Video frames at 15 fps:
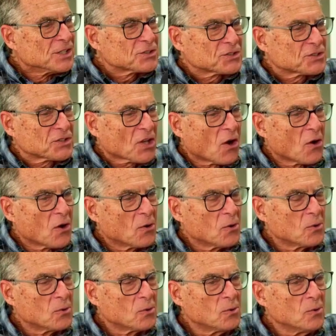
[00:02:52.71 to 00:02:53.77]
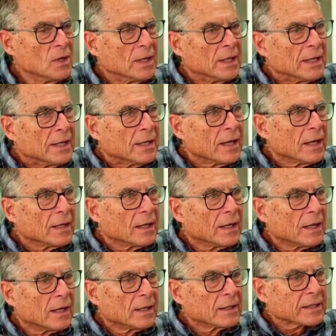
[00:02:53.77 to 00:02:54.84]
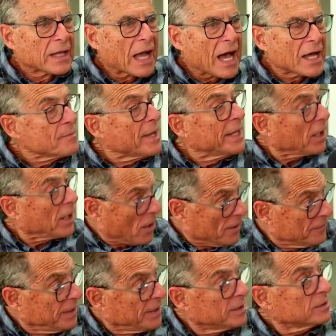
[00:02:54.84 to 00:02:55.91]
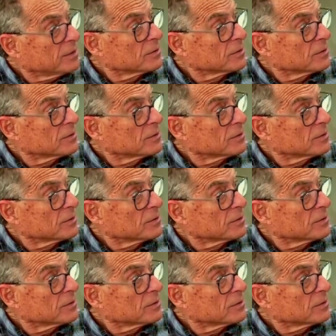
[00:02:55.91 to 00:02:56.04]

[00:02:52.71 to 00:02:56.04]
So God made a covenant,